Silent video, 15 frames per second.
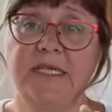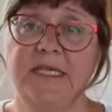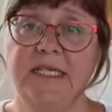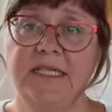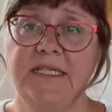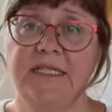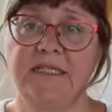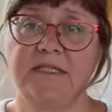
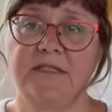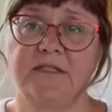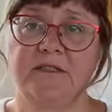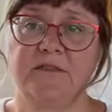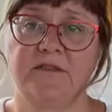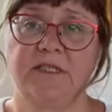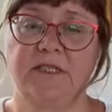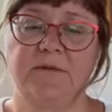it easier
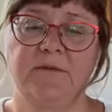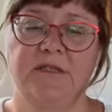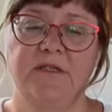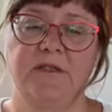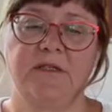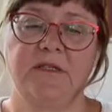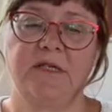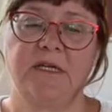to knit with,
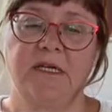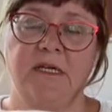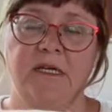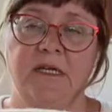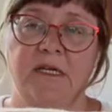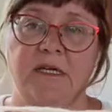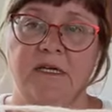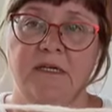not
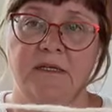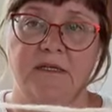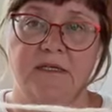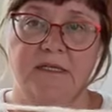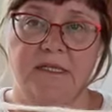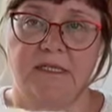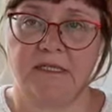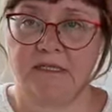
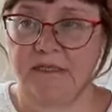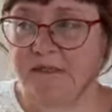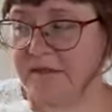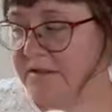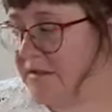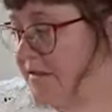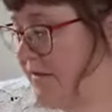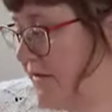that it
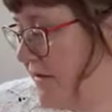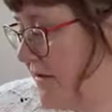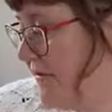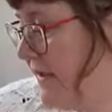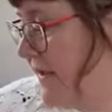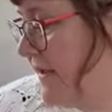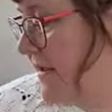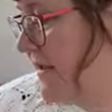doesn't come
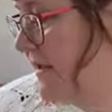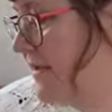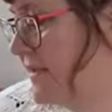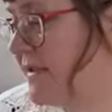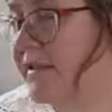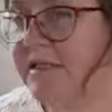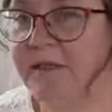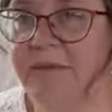that
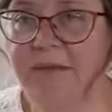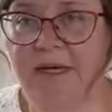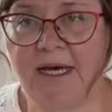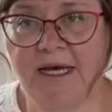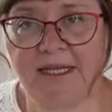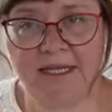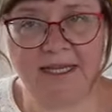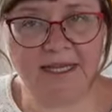easily
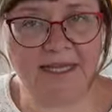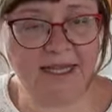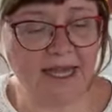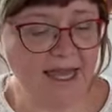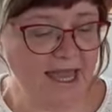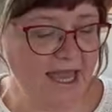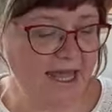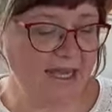apart.
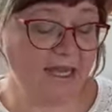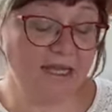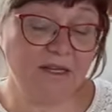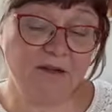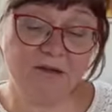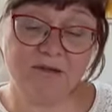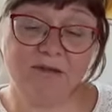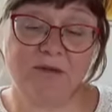And I
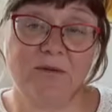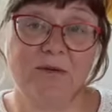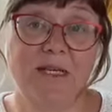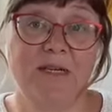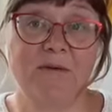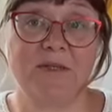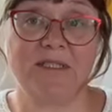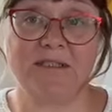don't know what
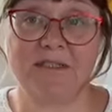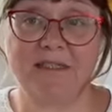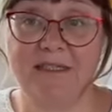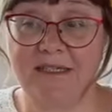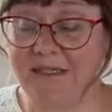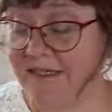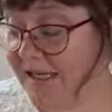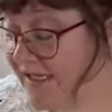I was
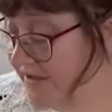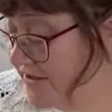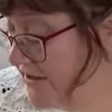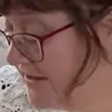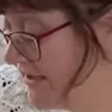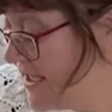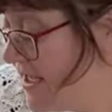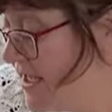thinking
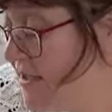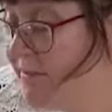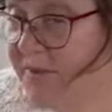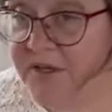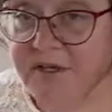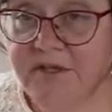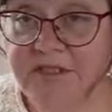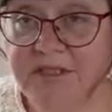actually,
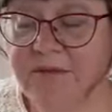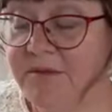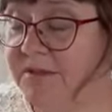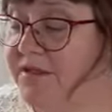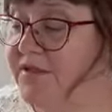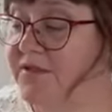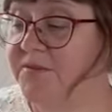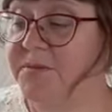because I
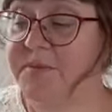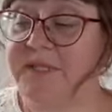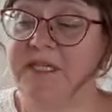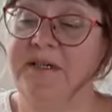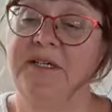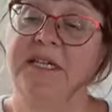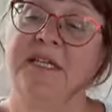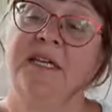wanted to
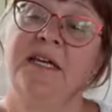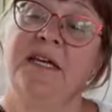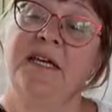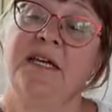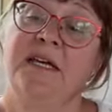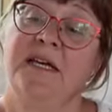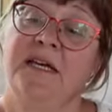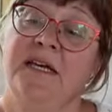pair it
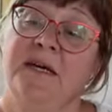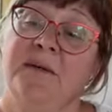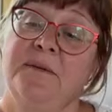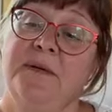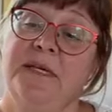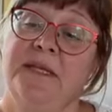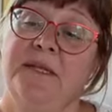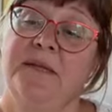
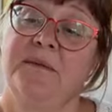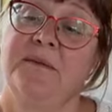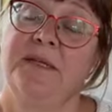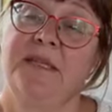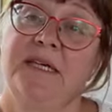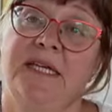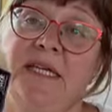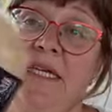with
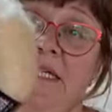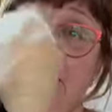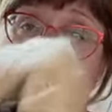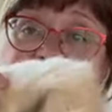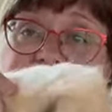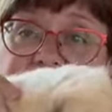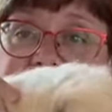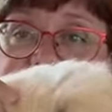the kid
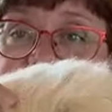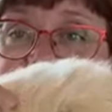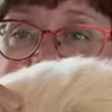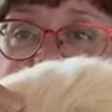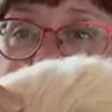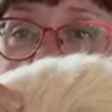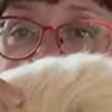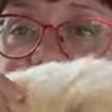silk
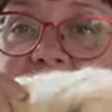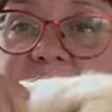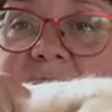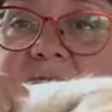in order